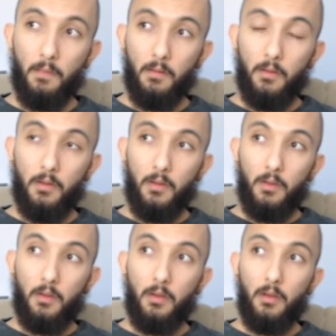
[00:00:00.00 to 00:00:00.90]

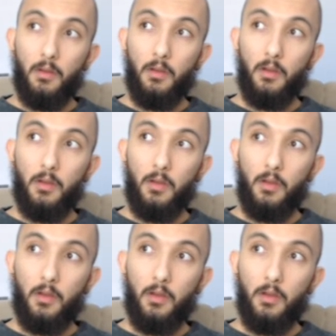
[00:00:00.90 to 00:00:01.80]

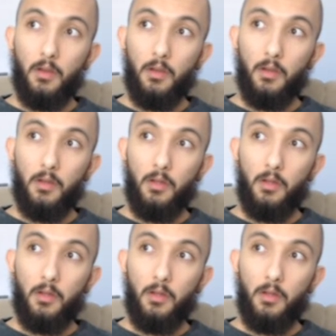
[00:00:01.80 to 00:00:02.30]
[no speech]